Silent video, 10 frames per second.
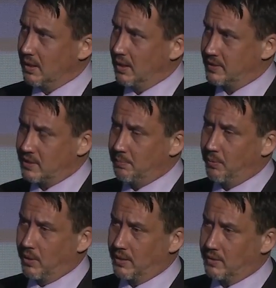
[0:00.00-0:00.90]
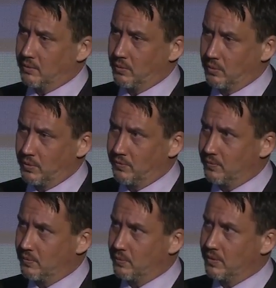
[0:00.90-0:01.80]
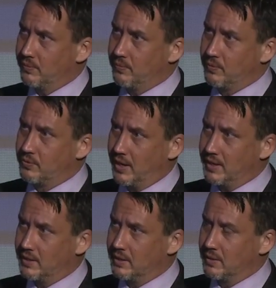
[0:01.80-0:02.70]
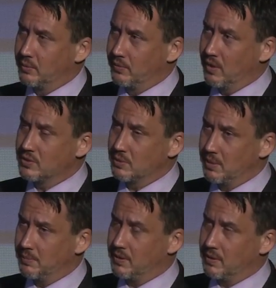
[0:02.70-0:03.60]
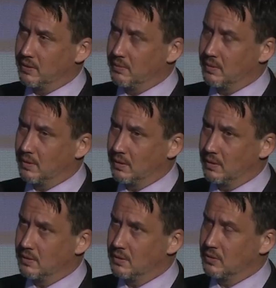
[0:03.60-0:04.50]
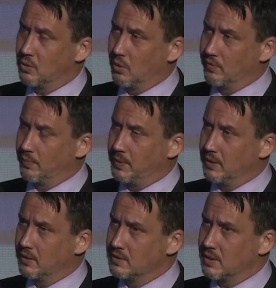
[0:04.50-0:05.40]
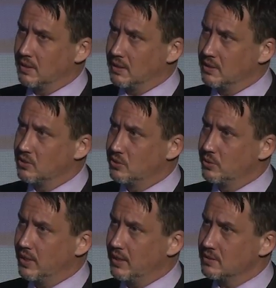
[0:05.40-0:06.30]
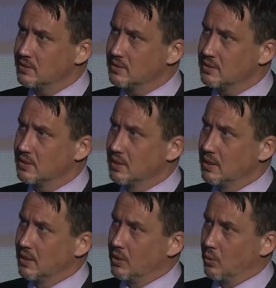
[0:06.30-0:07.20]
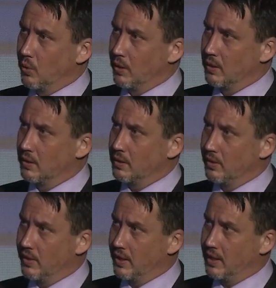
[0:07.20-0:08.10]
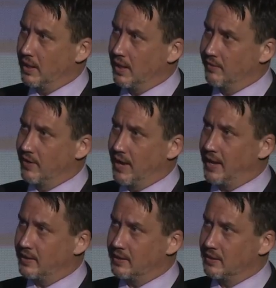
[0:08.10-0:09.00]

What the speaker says: at some point, we've also been up the Court of Appeals on at least 2 cases where they have not